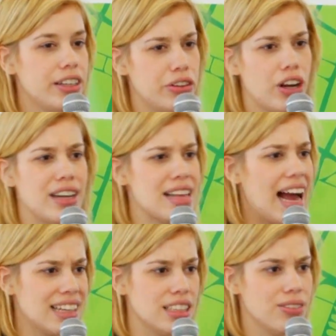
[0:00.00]
They're not as
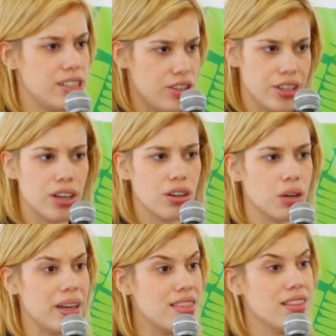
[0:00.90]
active as
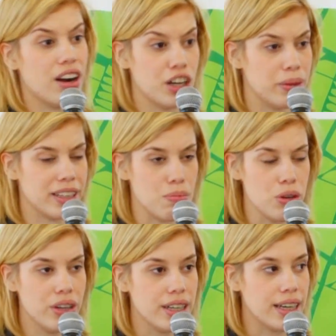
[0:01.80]
Indiegogo in the hardware
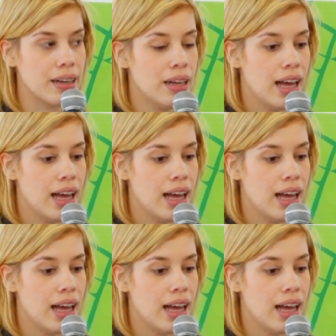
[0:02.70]
community.